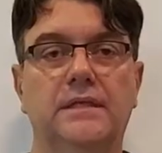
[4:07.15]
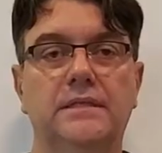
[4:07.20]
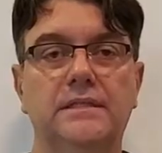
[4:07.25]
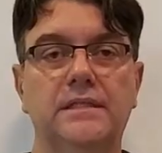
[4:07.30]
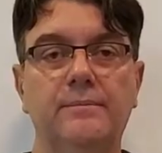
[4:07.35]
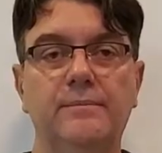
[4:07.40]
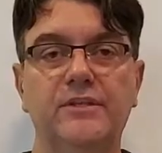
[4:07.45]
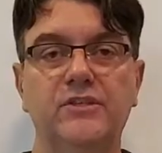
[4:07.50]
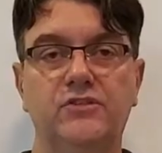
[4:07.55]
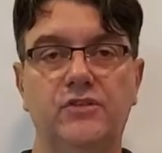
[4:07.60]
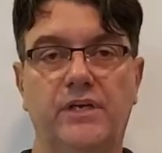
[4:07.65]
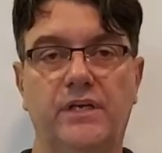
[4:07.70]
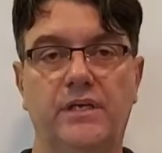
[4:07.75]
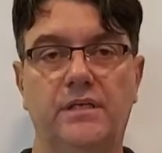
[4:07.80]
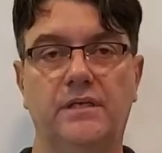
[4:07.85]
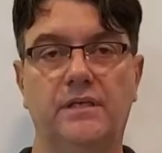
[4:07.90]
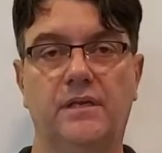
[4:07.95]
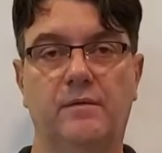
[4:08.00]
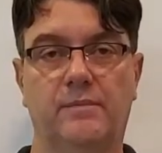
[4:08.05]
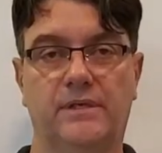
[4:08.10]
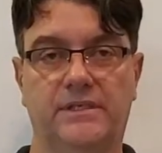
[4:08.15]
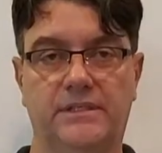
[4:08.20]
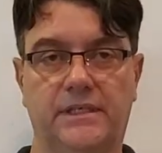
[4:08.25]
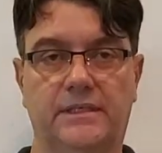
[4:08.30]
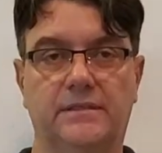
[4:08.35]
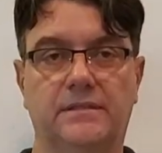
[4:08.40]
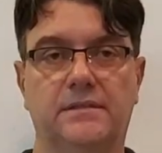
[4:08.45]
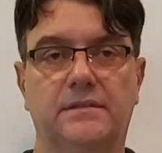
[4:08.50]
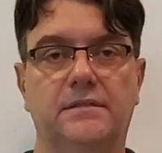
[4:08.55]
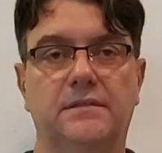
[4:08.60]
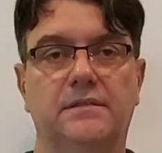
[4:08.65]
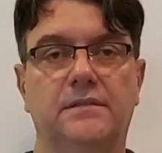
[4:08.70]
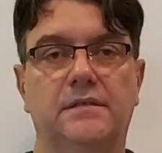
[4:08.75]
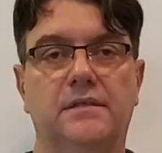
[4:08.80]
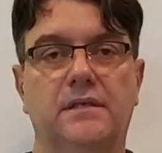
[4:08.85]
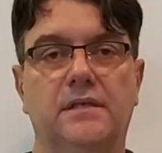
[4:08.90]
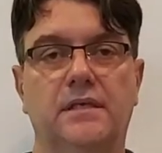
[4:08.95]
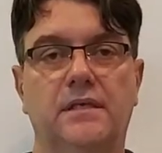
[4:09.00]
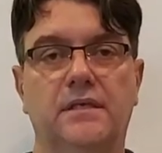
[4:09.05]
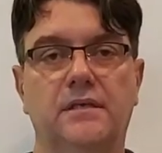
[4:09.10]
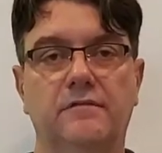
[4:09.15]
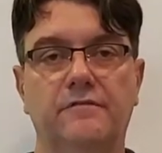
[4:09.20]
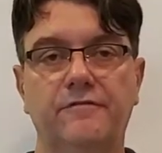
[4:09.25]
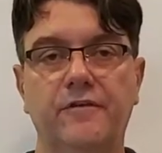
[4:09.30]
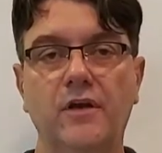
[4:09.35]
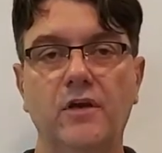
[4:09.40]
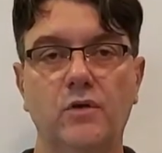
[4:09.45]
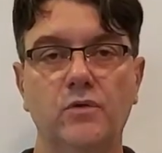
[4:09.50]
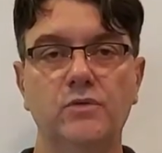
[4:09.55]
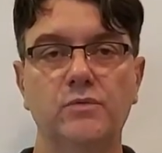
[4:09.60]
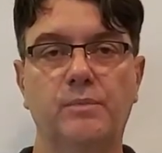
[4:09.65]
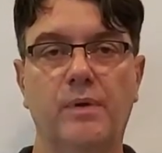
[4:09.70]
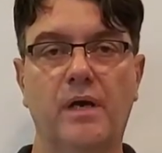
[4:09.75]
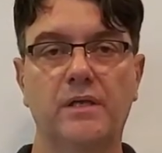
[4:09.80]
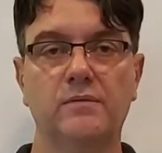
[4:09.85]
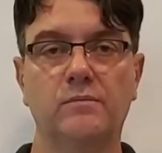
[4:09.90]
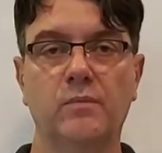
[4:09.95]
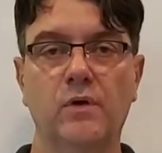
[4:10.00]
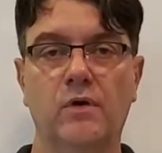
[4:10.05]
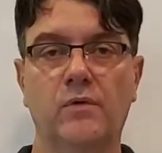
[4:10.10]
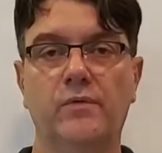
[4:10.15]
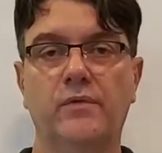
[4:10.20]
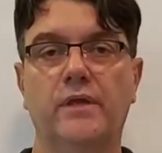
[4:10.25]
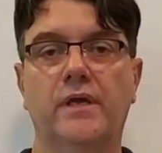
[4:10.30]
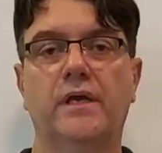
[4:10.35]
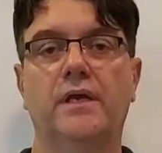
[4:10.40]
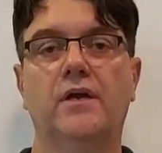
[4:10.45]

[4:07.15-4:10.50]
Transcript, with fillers: Tip and trick number 6. In follow spot mode,